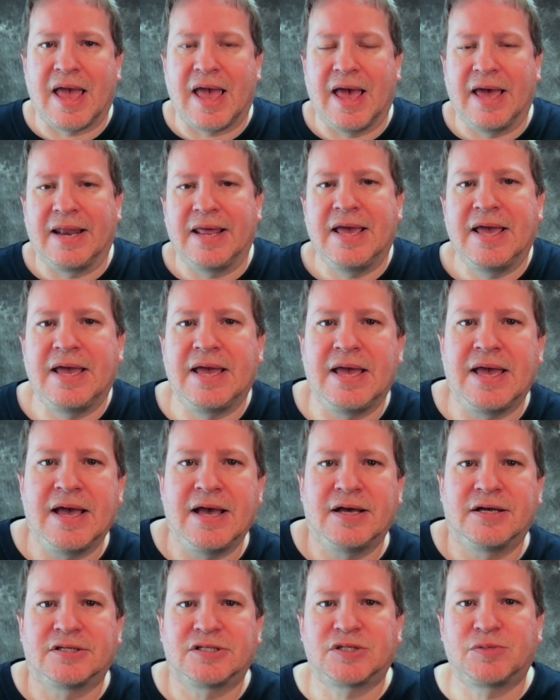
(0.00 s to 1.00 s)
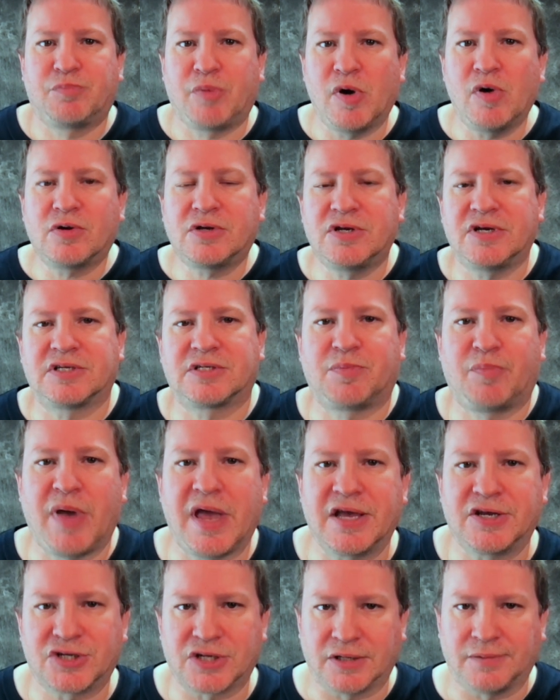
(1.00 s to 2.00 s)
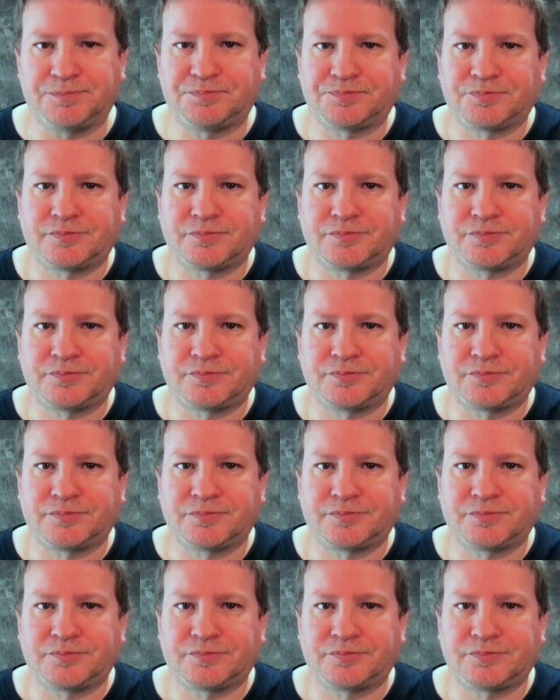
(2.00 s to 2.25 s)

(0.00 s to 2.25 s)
And he spoke to his patient